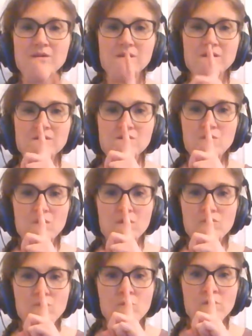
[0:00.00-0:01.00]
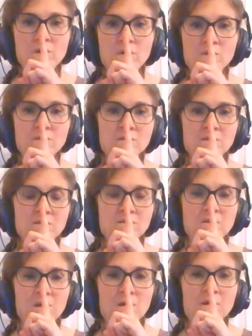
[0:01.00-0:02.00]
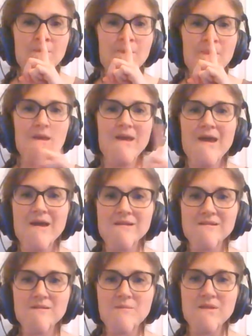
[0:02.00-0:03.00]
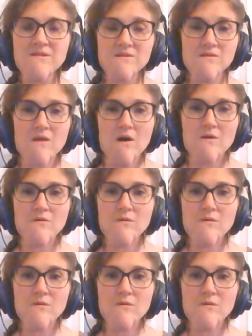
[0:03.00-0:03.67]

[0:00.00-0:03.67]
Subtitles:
and let's do it through the nose to start, it has to be slow.